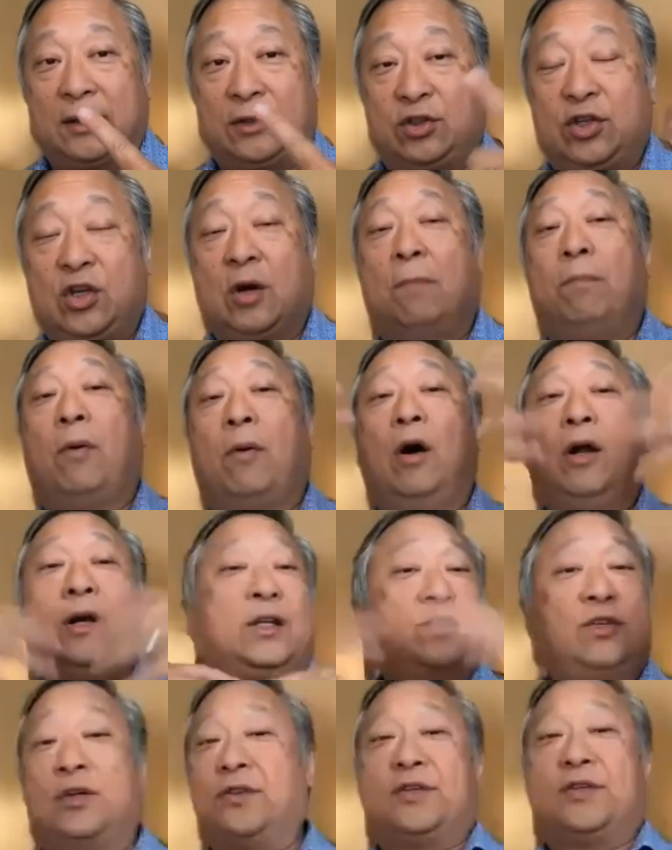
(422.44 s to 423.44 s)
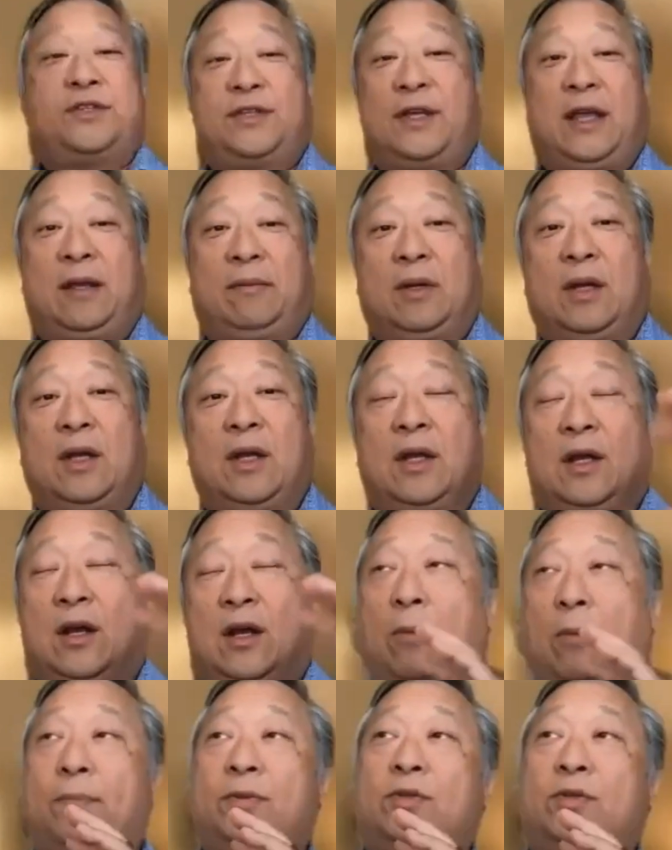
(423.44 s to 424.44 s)
To your body, it's all the same.
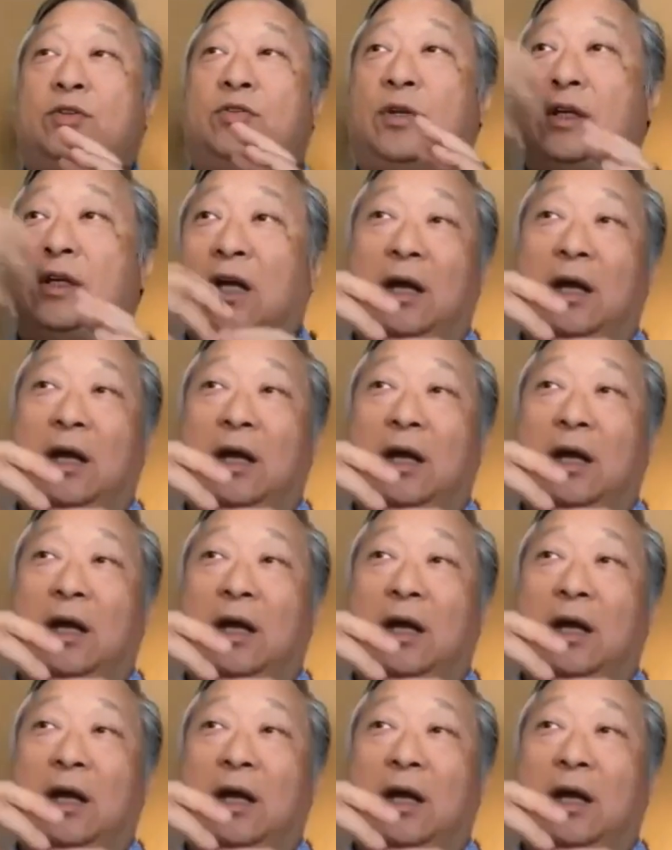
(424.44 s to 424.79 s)
Opportunity